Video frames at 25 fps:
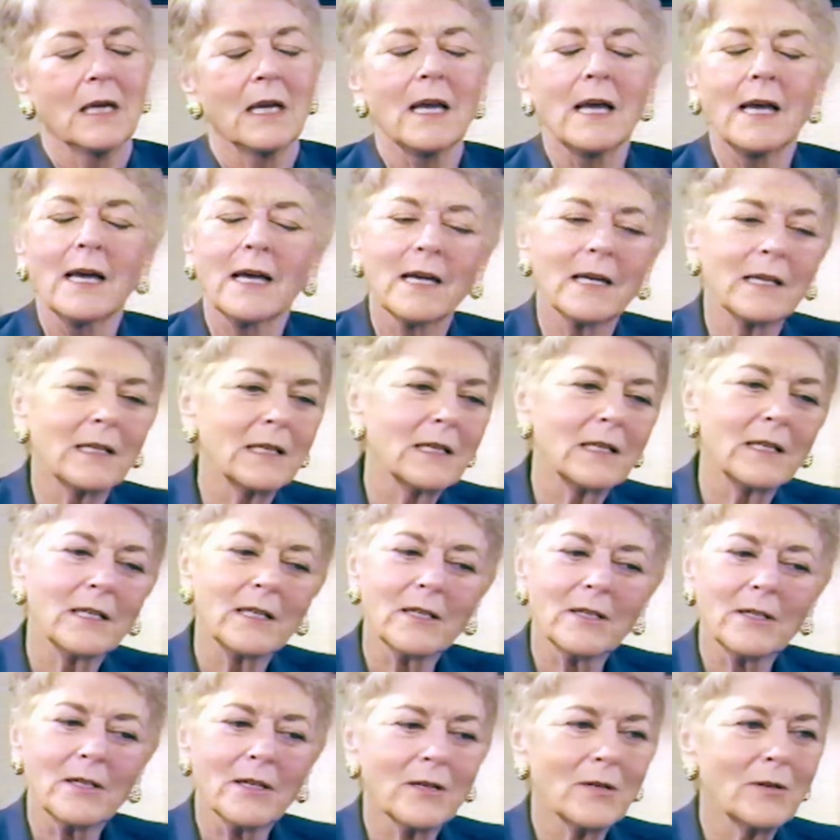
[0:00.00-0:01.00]
And,
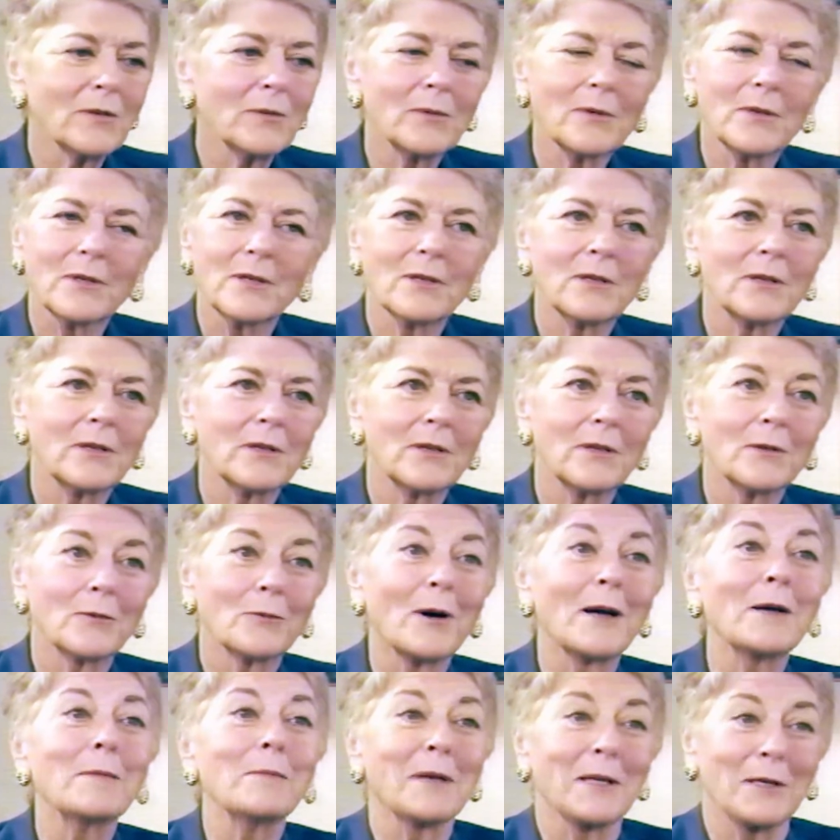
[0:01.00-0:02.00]
you know,
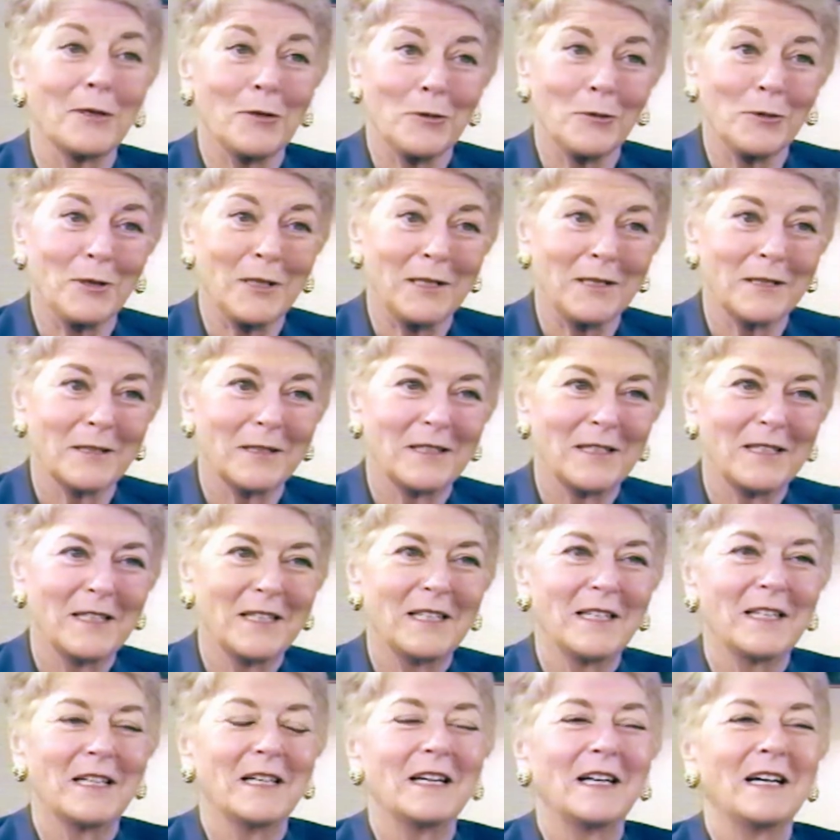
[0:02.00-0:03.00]
white men only.
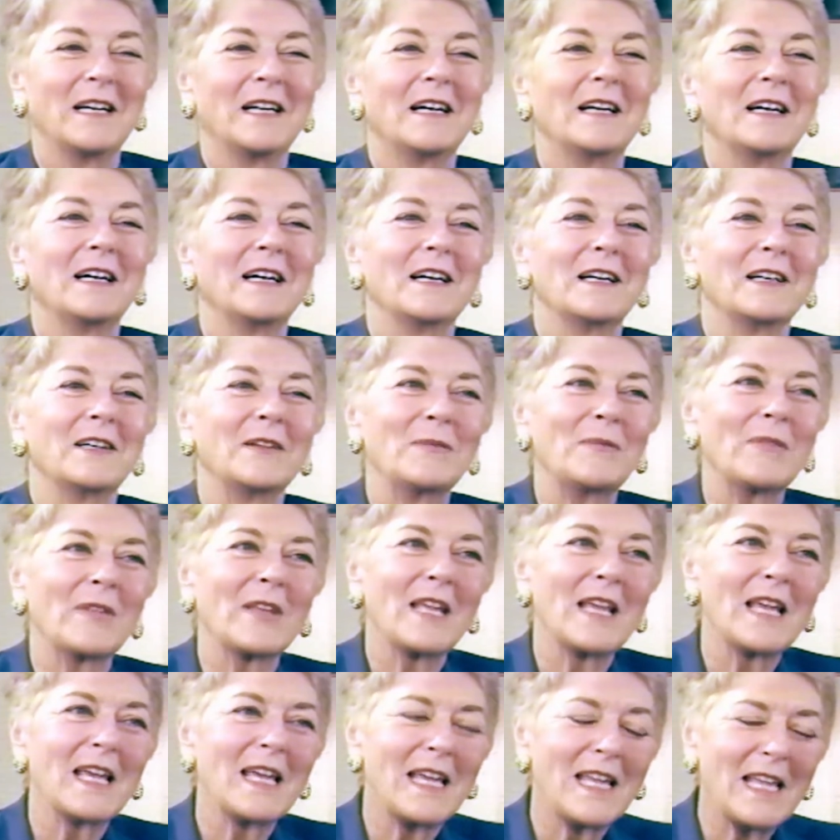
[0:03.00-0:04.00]
Um,
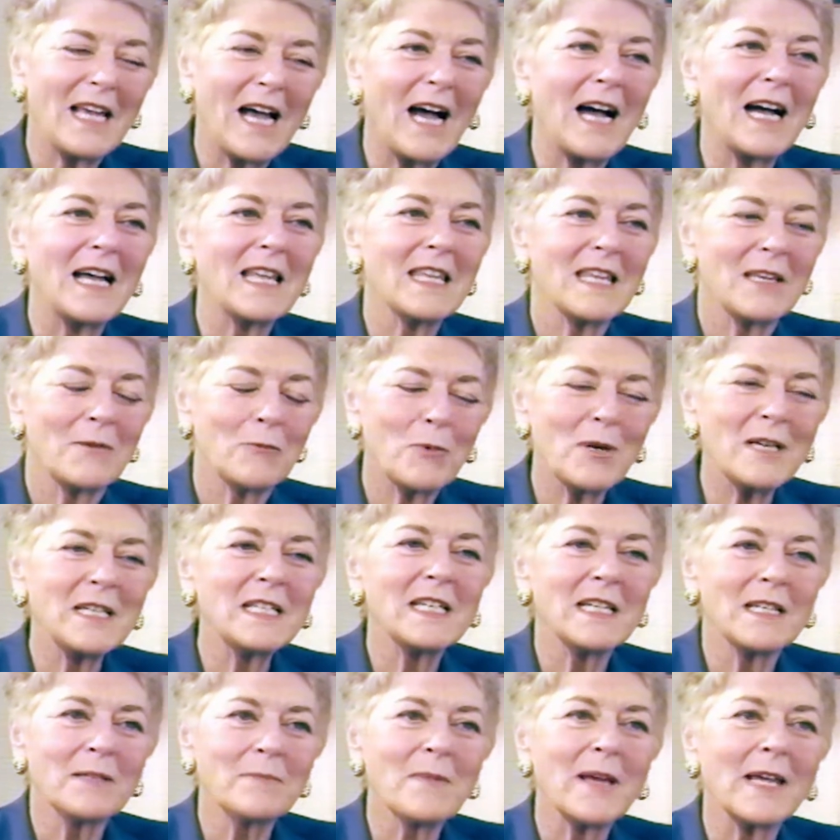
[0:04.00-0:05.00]
We
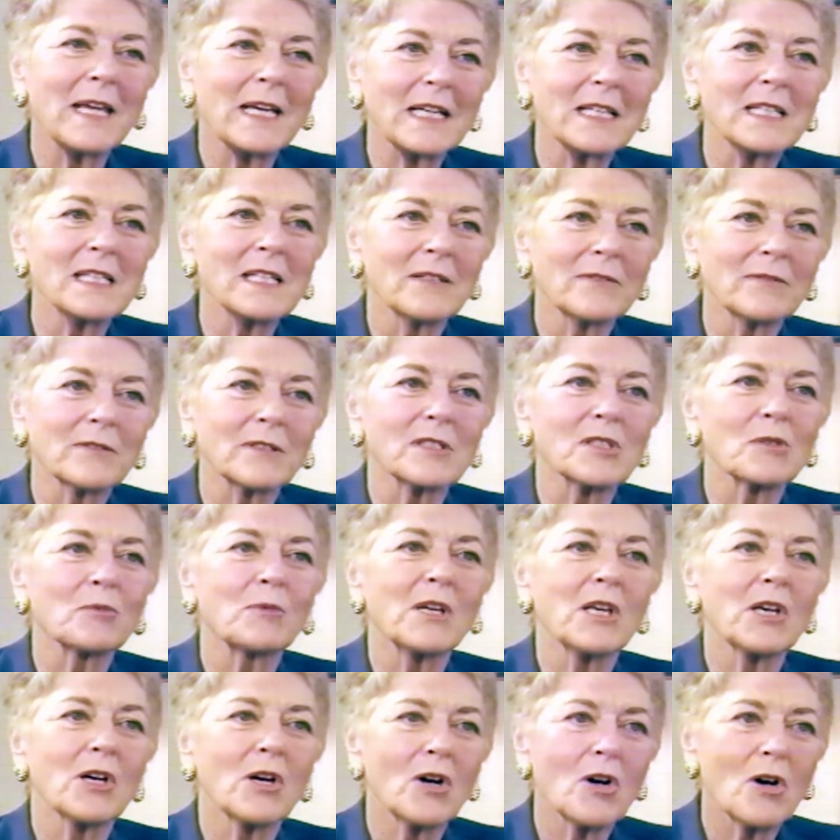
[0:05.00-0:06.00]
did make a difference.
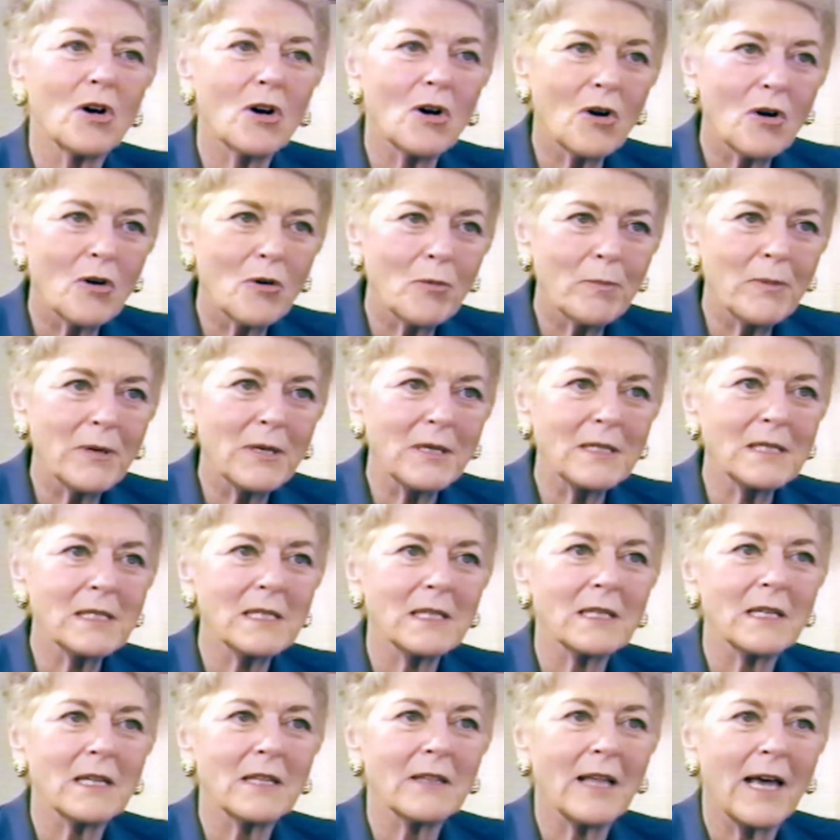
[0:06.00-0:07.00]
We opened
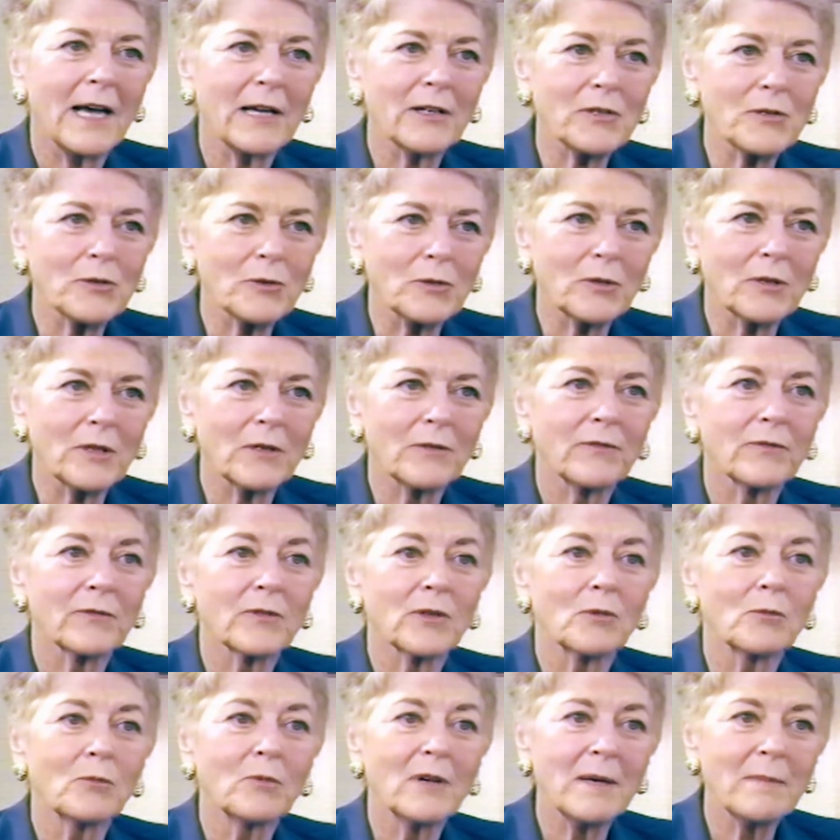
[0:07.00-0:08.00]
that door
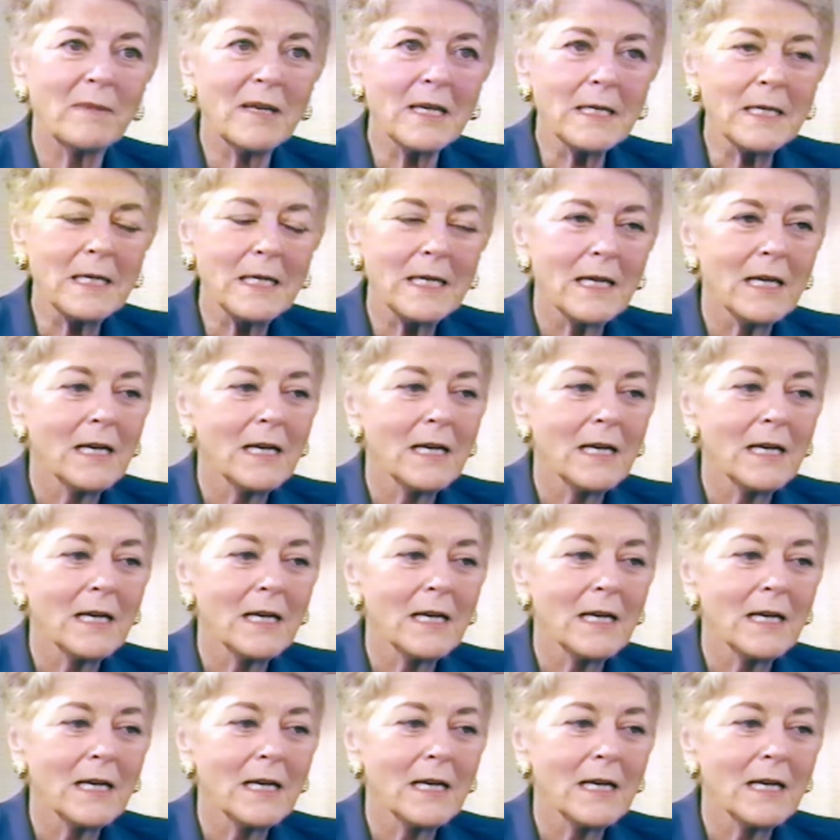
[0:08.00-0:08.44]
for women.